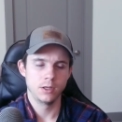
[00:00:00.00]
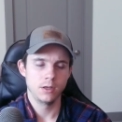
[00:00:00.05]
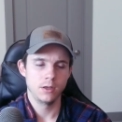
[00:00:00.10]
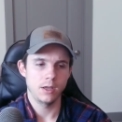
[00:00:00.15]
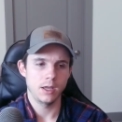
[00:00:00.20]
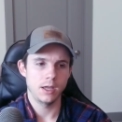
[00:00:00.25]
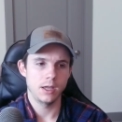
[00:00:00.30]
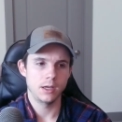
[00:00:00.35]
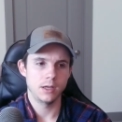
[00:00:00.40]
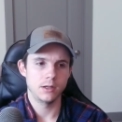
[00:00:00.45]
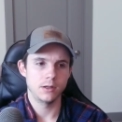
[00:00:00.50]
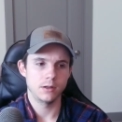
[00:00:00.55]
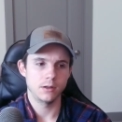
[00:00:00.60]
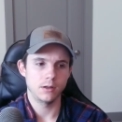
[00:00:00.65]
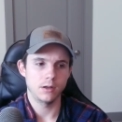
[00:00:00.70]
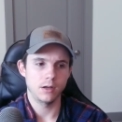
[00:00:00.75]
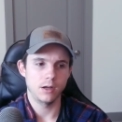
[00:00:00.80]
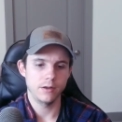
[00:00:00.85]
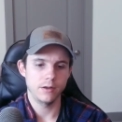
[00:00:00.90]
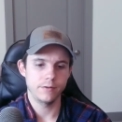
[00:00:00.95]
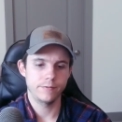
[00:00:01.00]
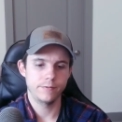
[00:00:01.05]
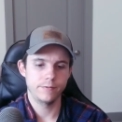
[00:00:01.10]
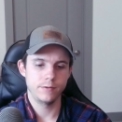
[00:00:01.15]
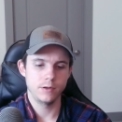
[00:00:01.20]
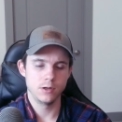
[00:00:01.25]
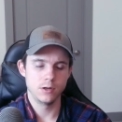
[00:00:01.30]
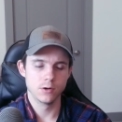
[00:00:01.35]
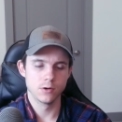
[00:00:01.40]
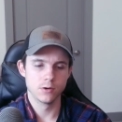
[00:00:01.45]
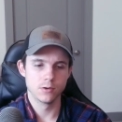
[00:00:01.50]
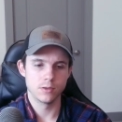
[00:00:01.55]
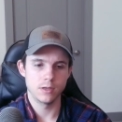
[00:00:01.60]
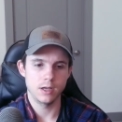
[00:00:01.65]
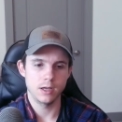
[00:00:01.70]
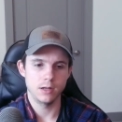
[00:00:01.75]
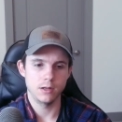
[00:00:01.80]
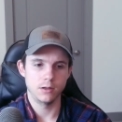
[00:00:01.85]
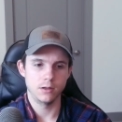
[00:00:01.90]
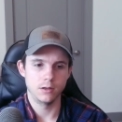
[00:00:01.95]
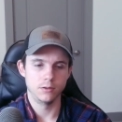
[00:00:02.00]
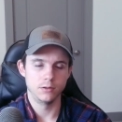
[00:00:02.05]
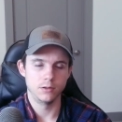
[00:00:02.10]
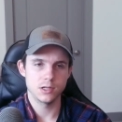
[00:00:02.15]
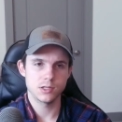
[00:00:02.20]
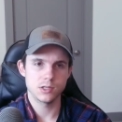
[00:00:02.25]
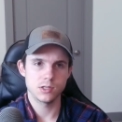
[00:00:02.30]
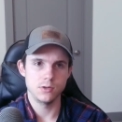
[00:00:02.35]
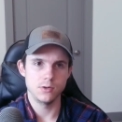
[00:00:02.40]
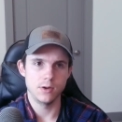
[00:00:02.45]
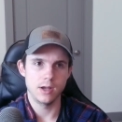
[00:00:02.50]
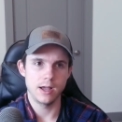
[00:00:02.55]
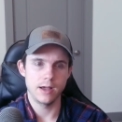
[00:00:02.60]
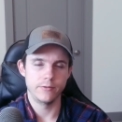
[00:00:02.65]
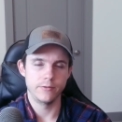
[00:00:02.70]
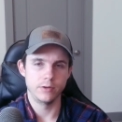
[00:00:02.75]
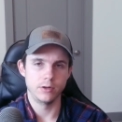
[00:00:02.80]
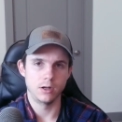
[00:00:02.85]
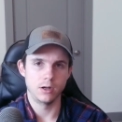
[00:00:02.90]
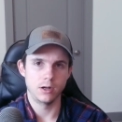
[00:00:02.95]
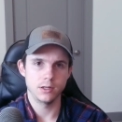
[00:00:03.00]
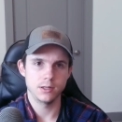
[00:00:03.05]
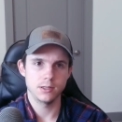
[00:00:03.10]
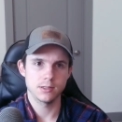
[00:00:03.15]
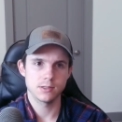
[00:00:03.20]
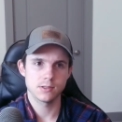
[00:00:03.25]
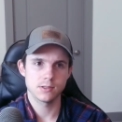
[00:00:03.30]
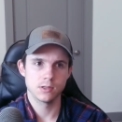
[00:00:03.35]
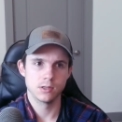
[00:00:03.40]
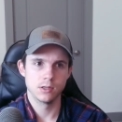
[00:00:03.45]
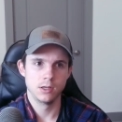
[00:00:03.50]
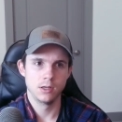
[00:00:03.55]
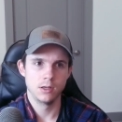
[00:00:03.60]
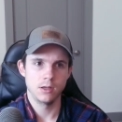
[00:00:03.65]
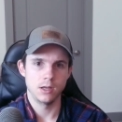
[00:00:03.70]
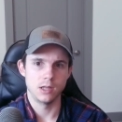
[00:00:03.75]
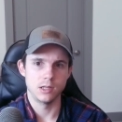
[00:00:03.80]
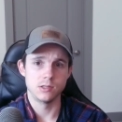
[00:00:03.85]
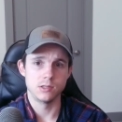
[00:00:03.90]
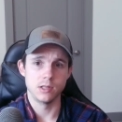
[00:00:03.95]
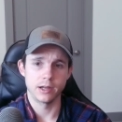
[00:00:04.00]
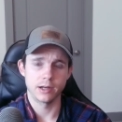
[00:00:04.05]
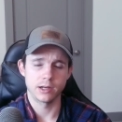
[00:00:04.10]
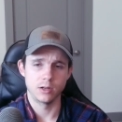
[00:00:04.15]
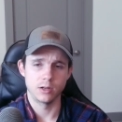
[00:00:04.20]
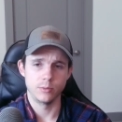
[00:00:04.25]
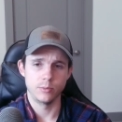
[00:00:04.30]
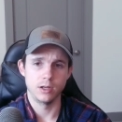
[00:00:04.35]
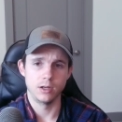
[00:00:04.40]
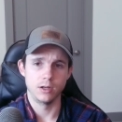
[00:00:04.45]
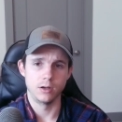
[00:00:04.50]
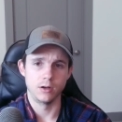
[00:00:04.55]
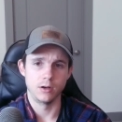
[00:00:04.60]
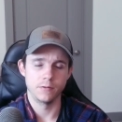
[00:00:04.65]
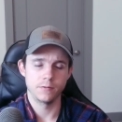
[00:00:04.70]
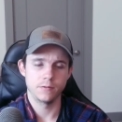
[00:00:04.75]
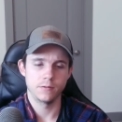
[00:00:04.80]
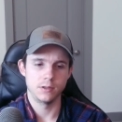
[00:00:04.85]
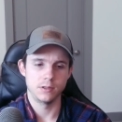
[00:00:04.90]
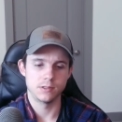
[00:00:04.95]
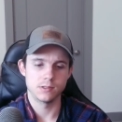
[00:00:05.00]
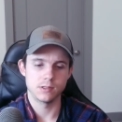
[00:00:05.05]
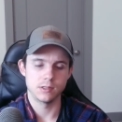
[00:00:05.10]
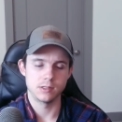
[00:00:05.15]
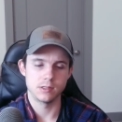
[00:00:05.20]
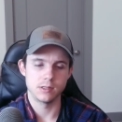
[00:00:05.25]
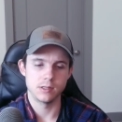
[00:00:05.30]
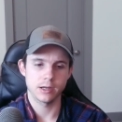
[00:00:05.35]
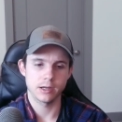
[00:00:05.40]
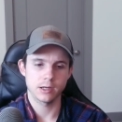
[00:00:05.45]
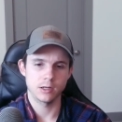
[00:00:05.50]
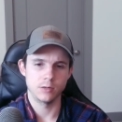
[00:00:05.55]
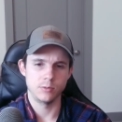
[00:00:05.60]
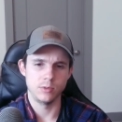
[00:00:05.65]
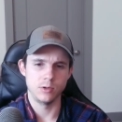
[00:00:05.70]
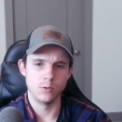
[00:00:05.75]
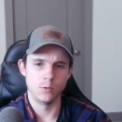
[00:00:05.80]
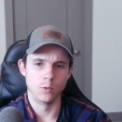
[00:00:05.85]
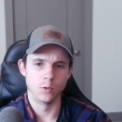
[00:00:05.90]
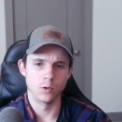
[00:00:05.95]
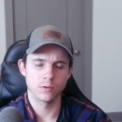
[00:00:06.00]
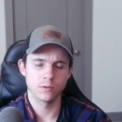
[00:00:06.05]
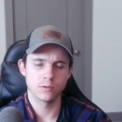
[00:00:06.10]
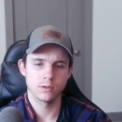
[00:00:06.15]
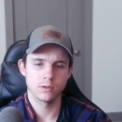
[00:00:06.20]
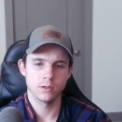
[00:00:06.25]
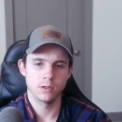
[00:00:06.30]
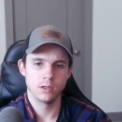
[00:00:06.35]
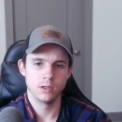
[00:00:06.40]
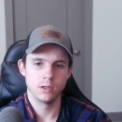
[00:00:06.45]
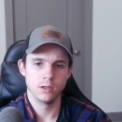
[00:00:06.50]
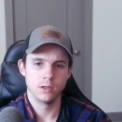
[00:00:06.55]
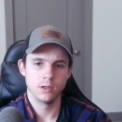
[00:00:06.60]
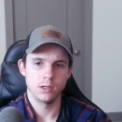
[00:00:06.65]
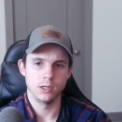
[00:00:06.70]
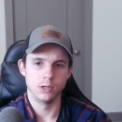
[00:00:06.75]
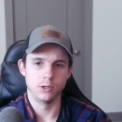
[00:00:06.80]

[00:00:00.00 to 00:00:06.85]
And I fear that unless you have an audience, it's not going to pay off. It's not going to be worth your